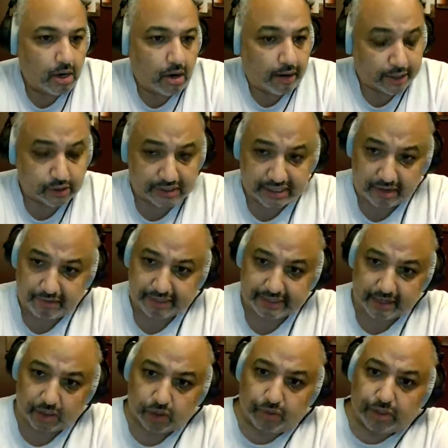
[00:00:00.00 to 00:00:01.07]
All right, so let's get right
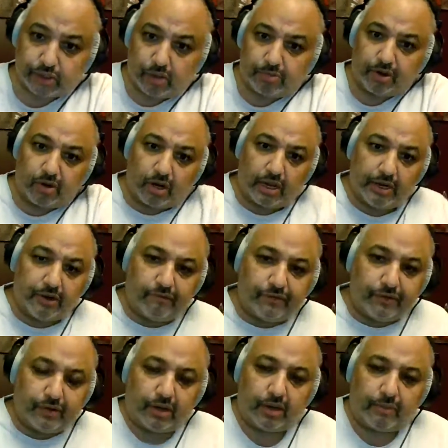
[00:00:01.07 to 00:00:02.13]
down to it. So I'm going
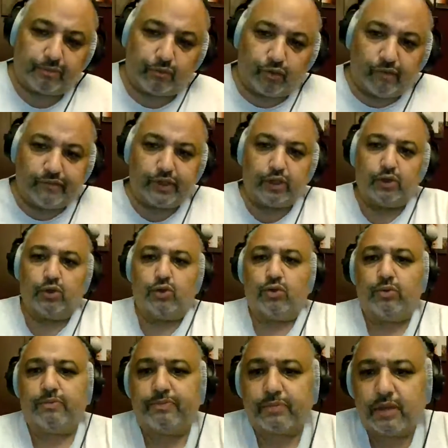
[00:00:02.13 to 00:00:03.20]
to
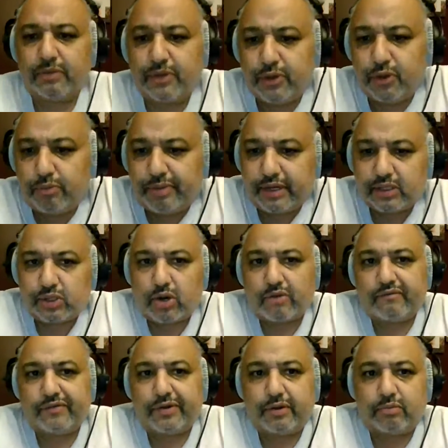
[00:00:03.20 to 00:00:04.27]
review the new Pixar
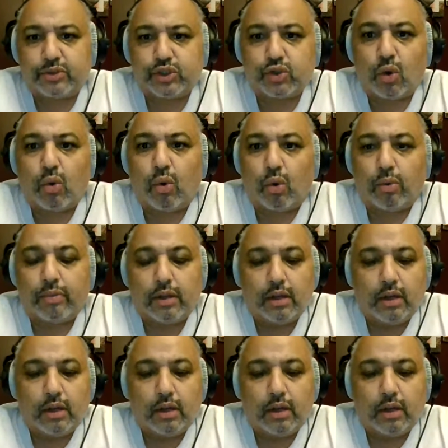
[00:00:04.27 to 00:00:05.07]
film Soul.